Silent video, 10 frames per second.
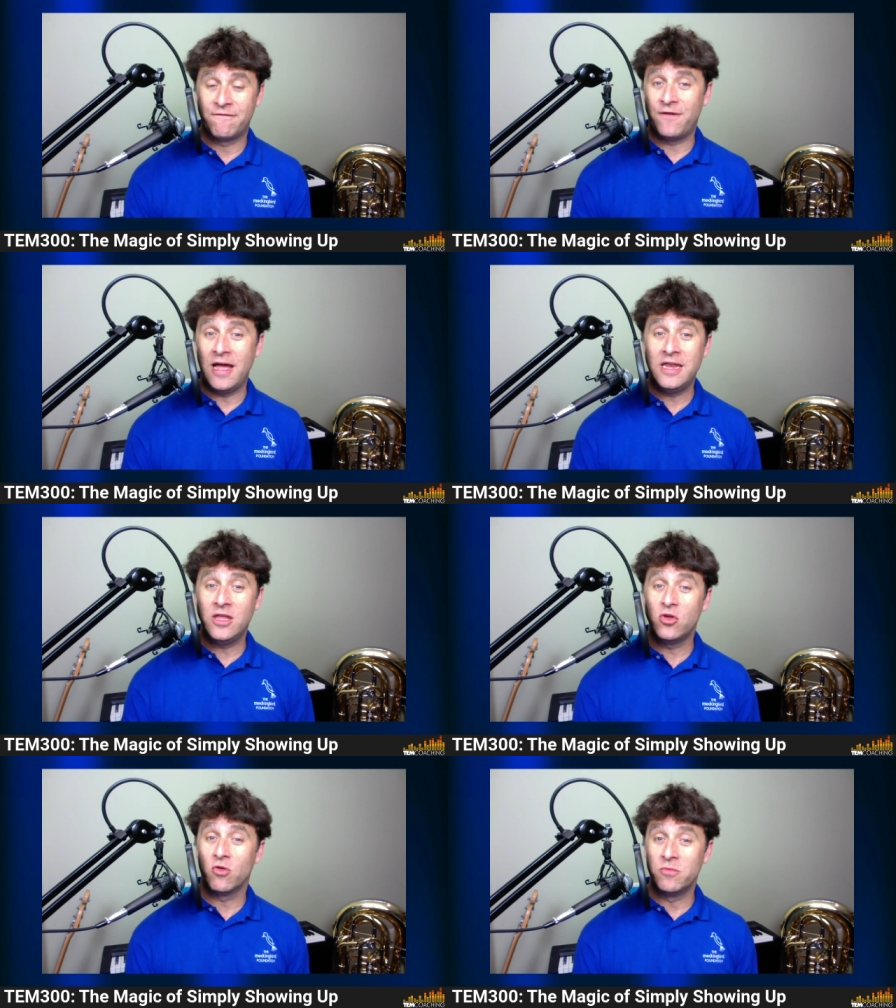
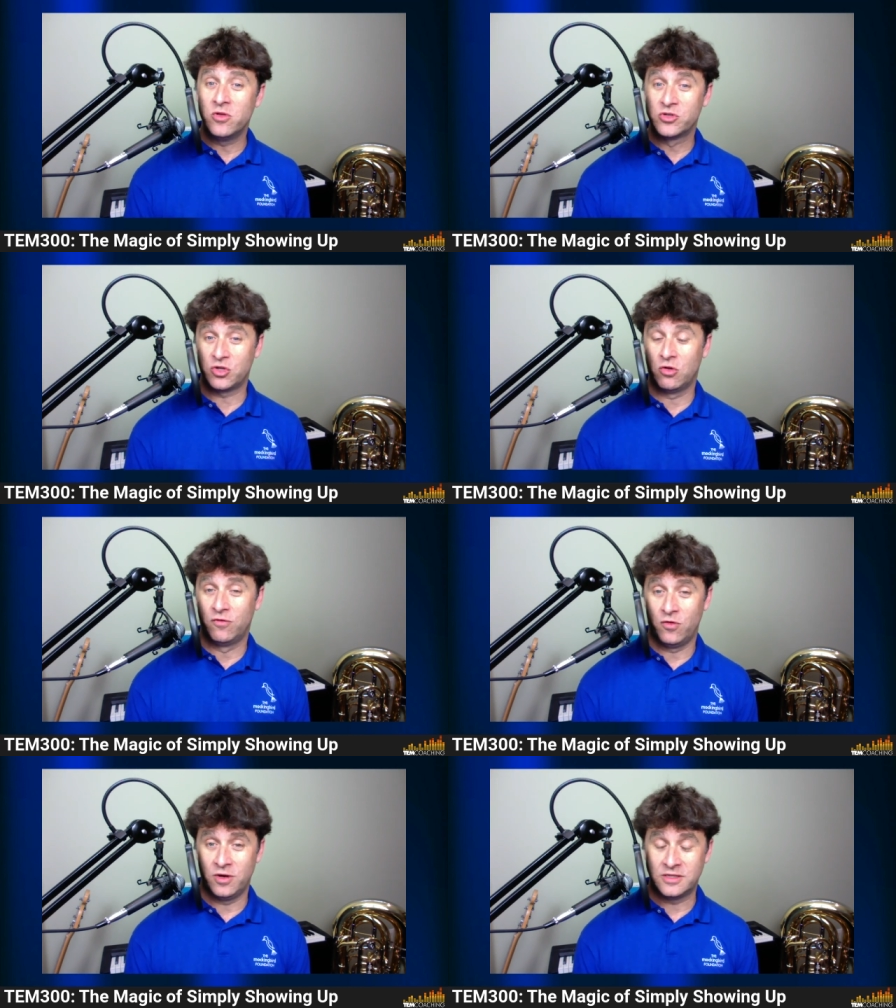Finding your
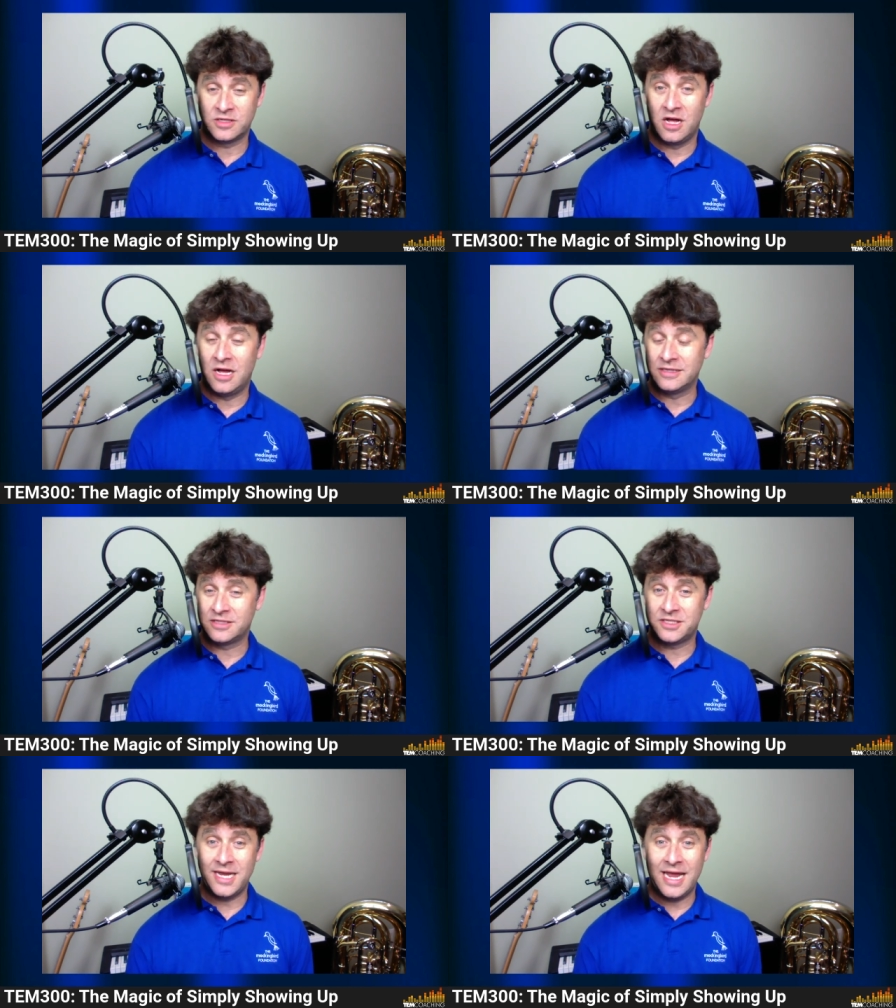musical voice
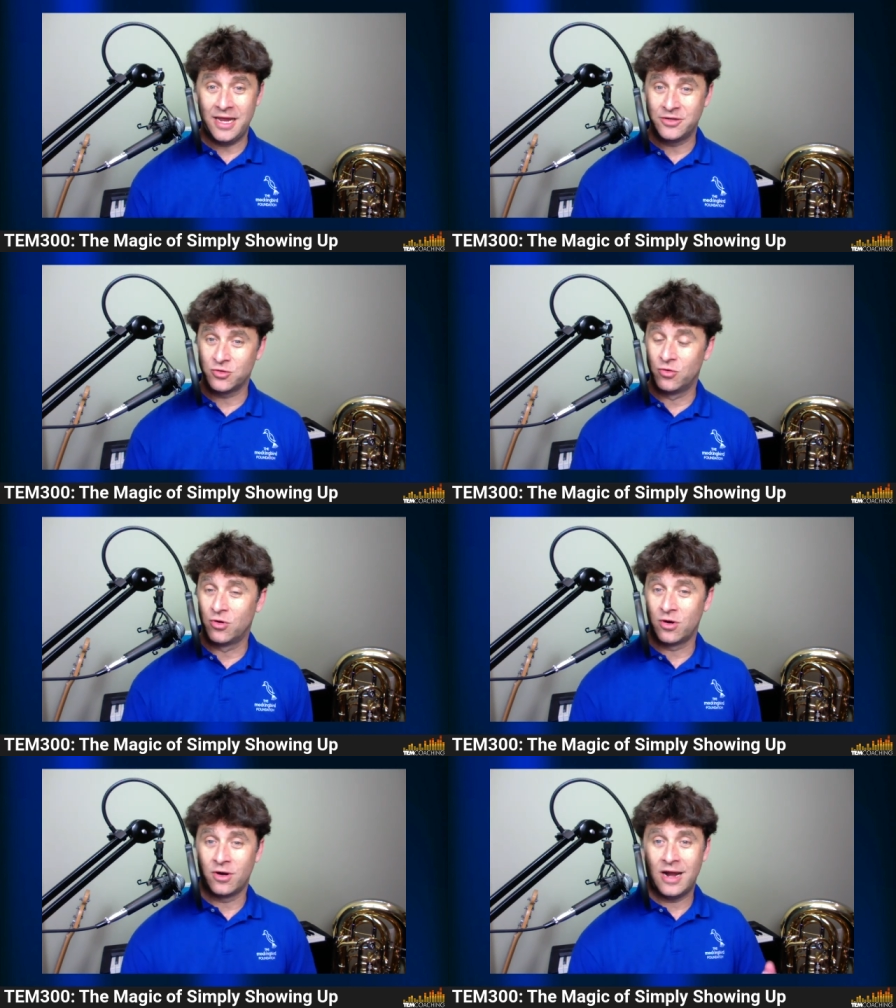on stage
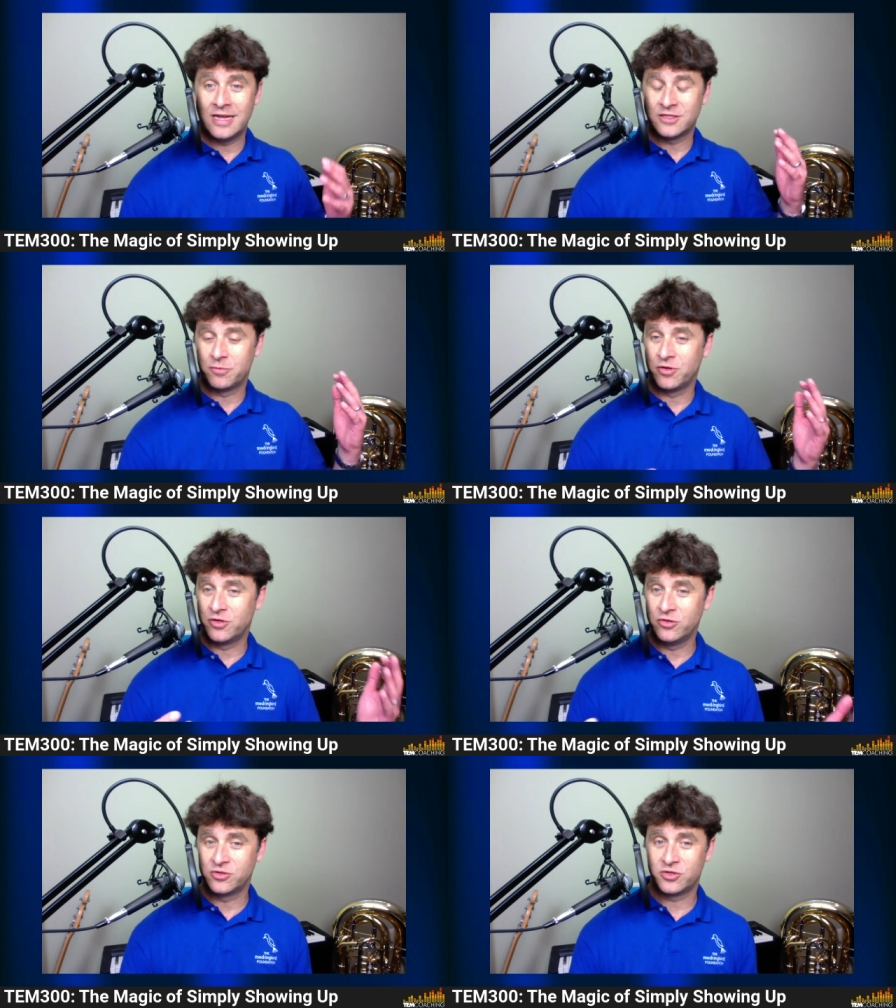or as a
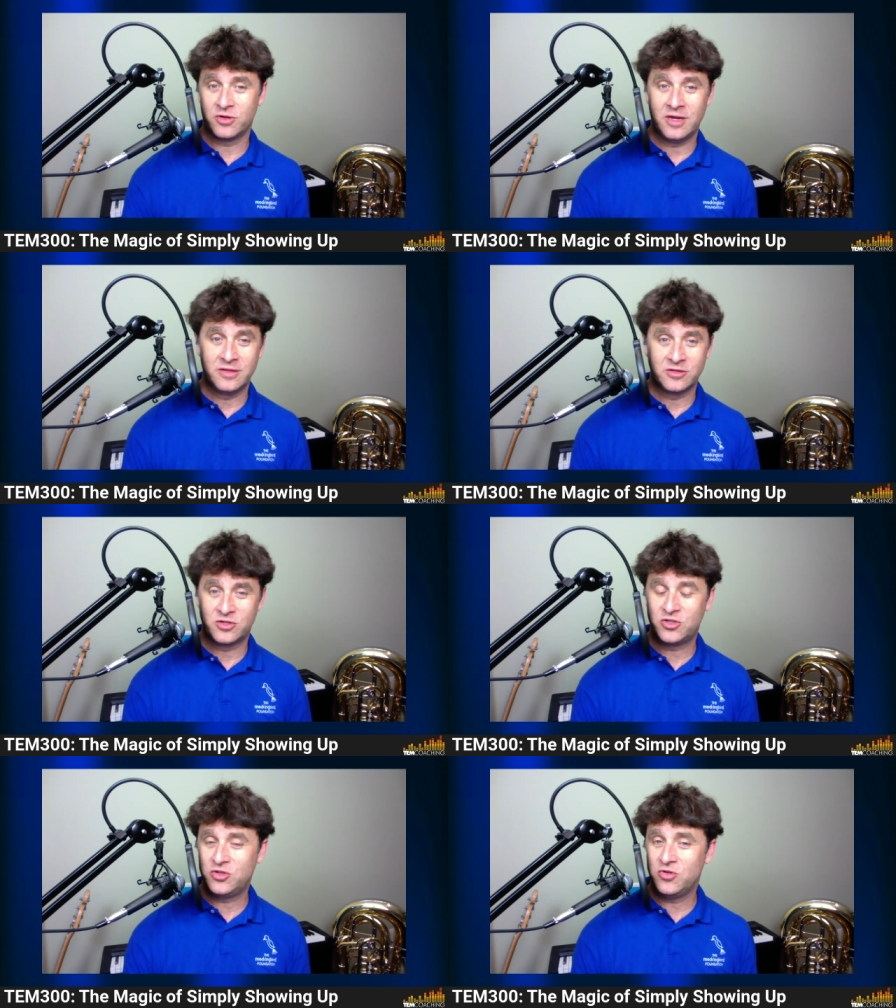producer in the
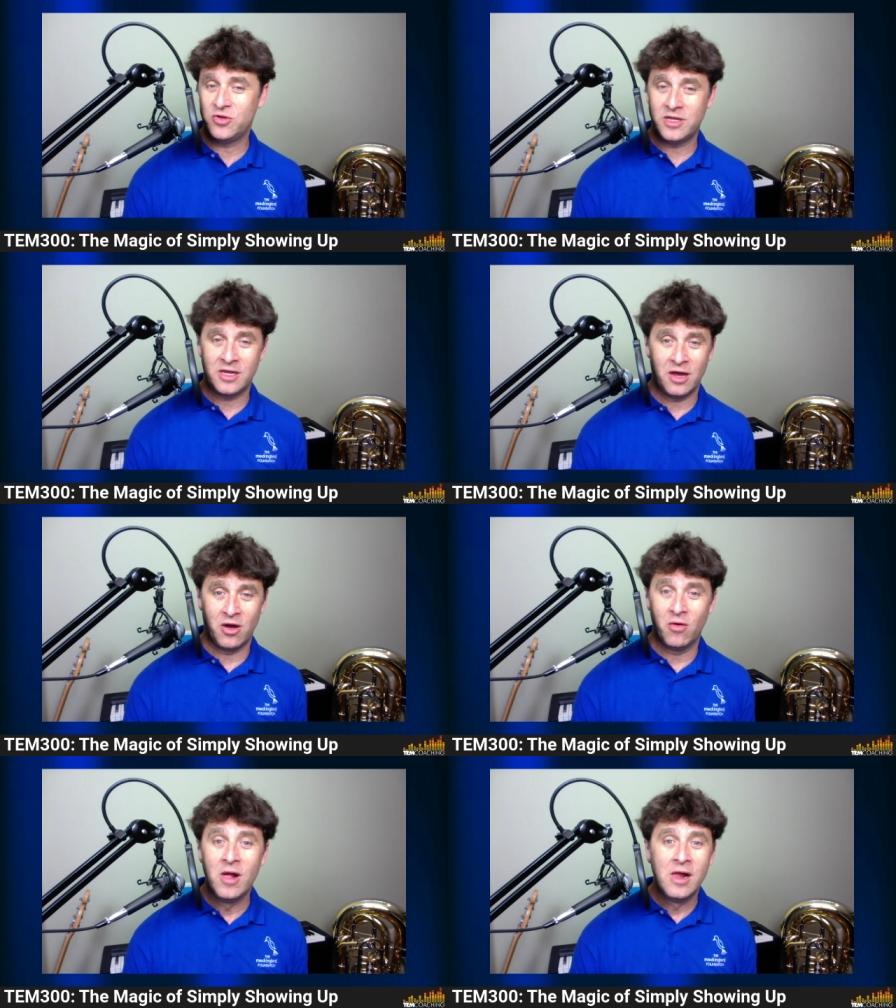
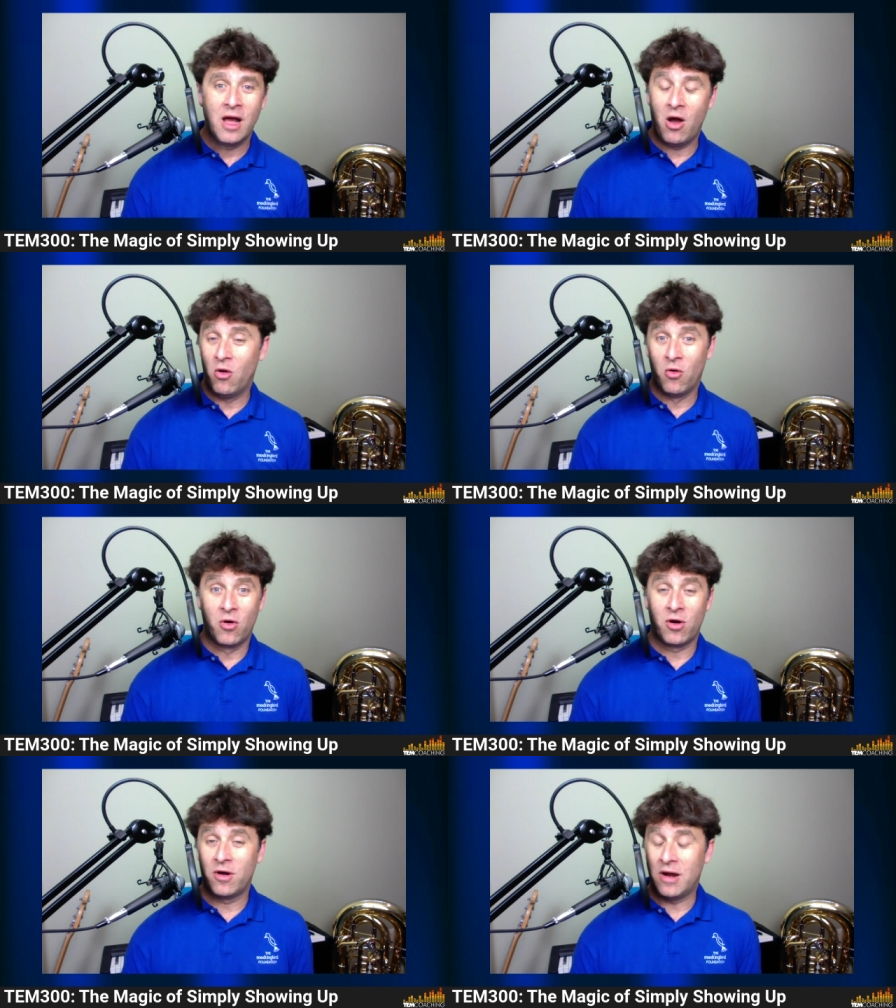studio uh,
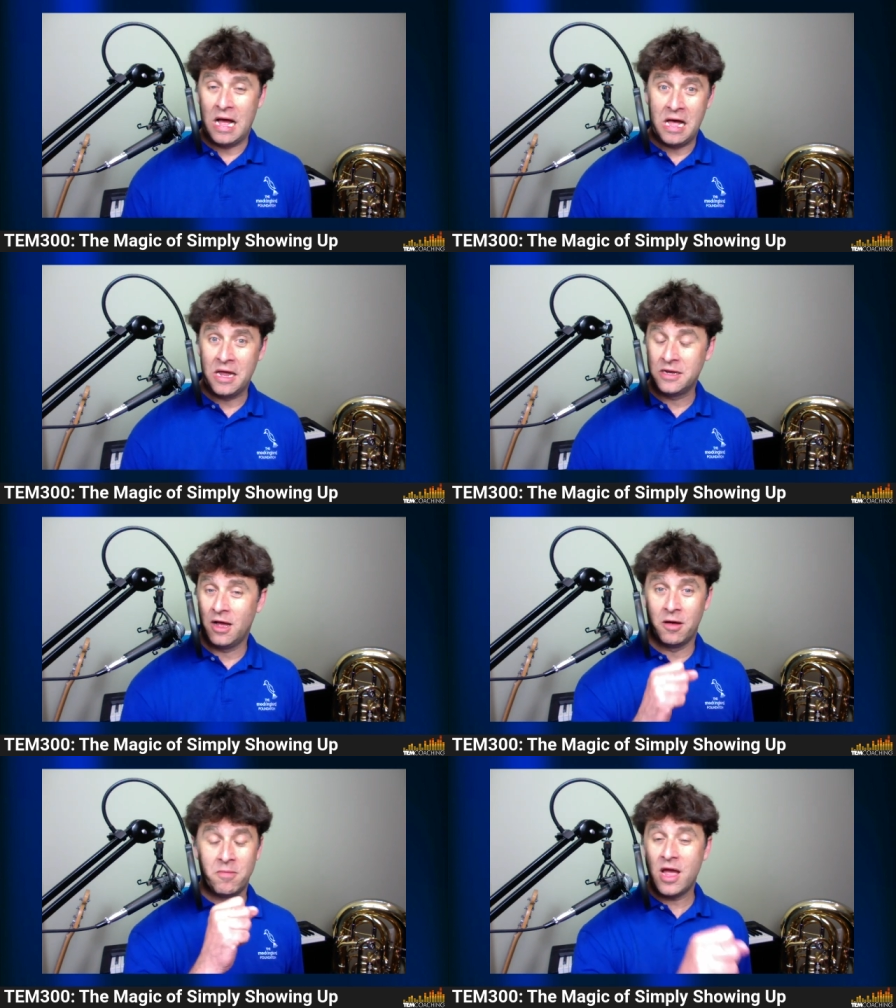or
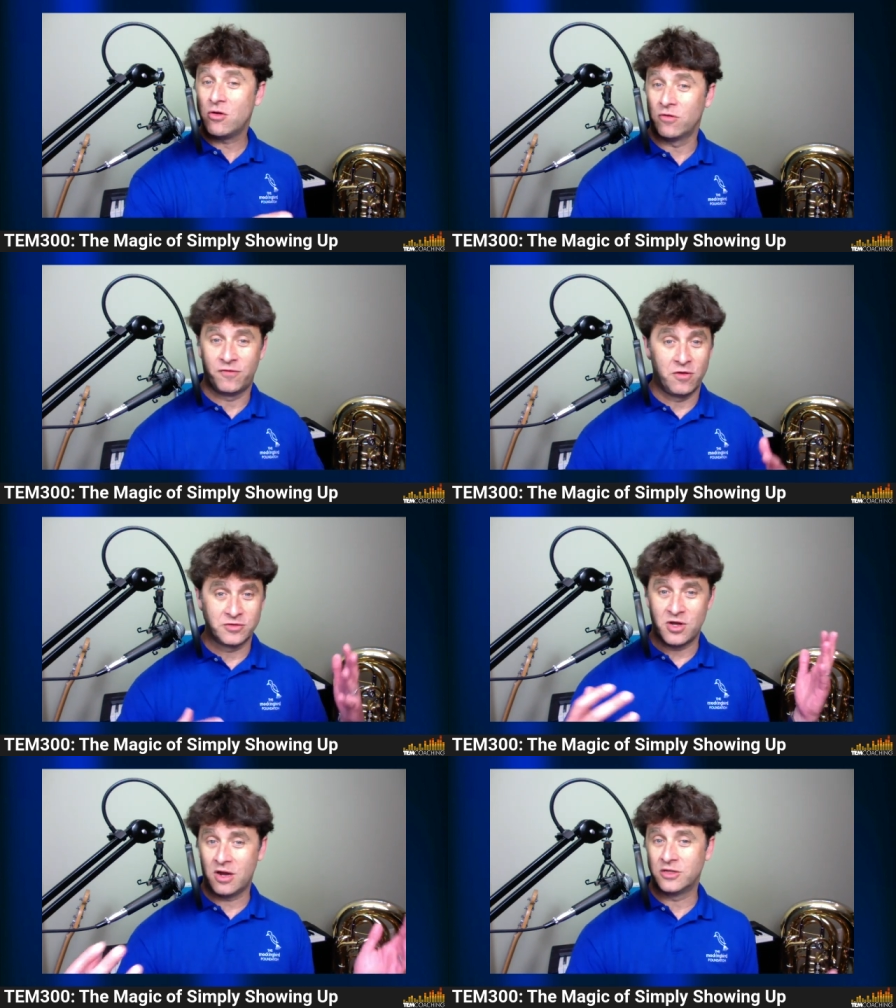on a
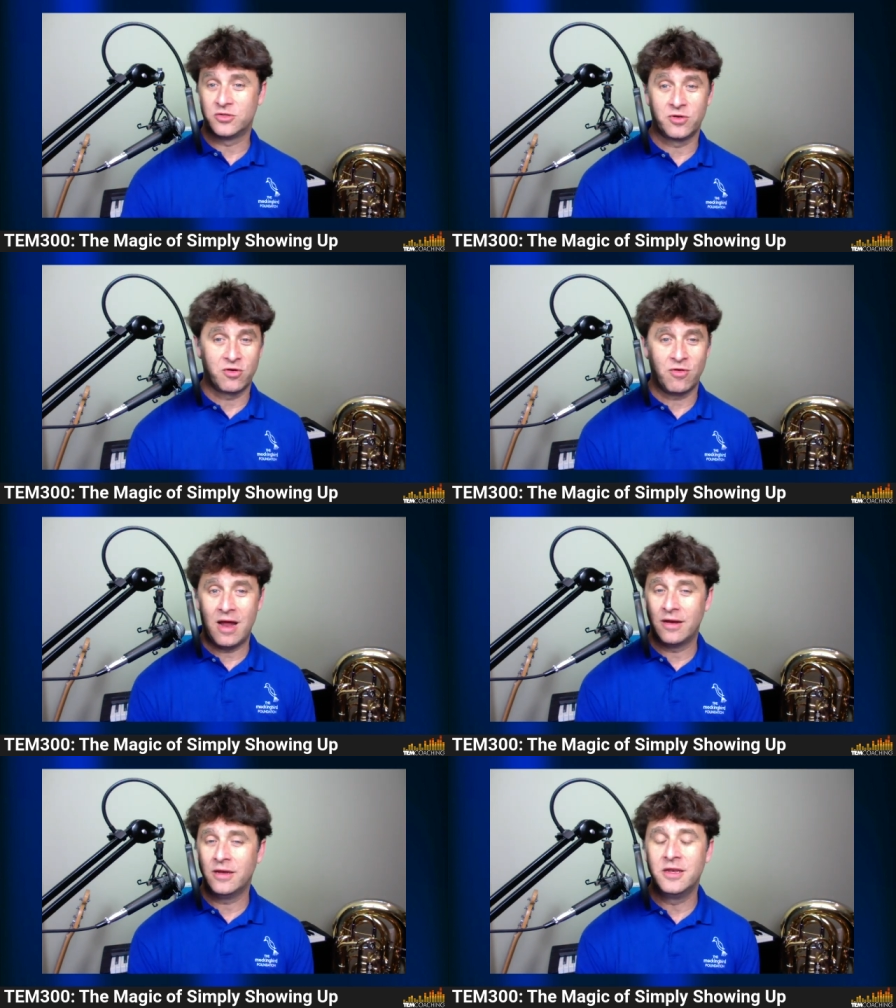microphone talking to a
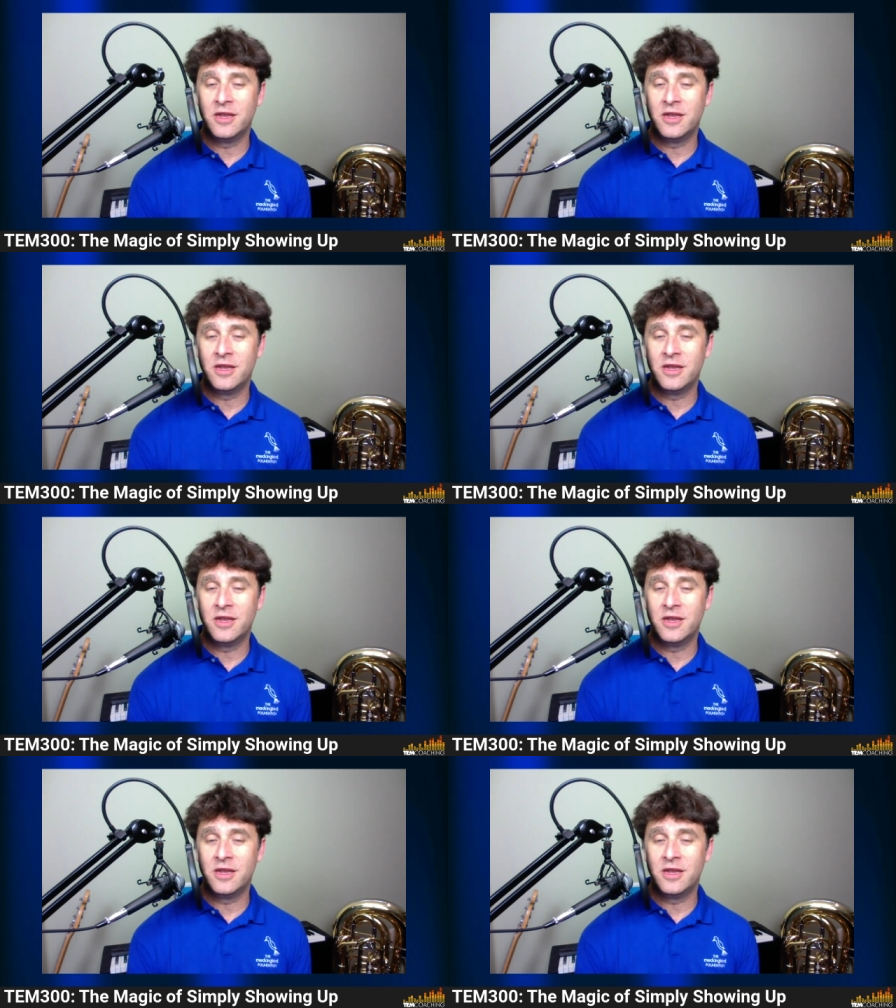crowd,